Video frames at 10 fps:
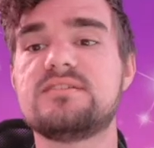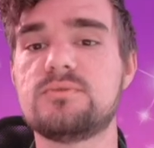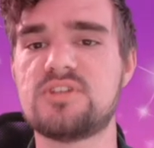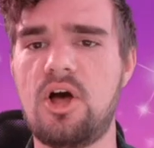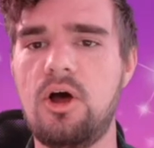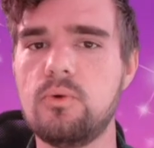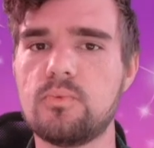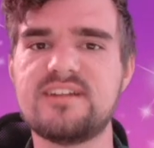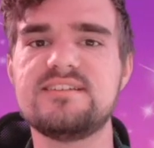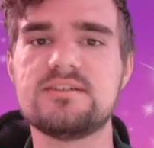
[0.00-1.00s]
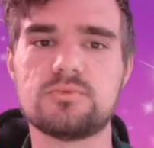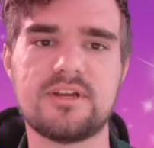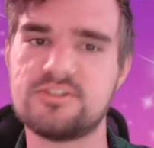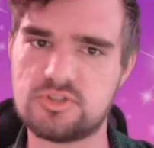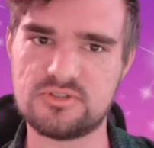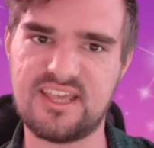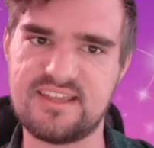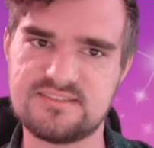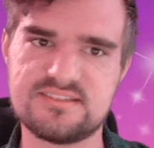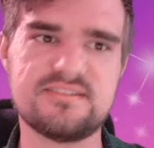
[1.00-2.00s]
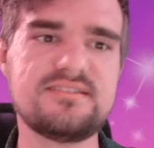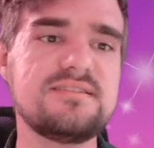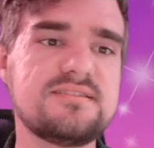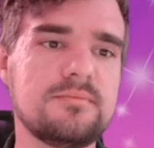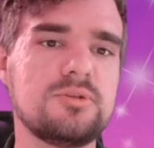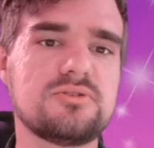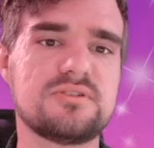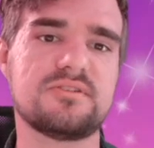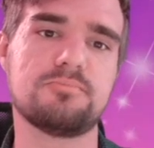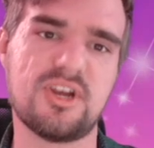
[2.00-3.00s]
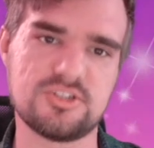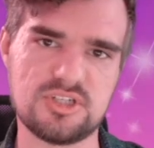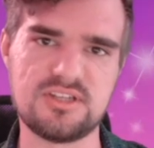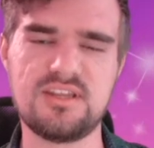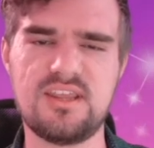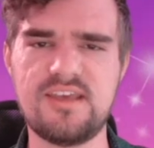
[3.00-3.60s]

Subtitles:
it was already enraged or dazed. This is similar to suppression.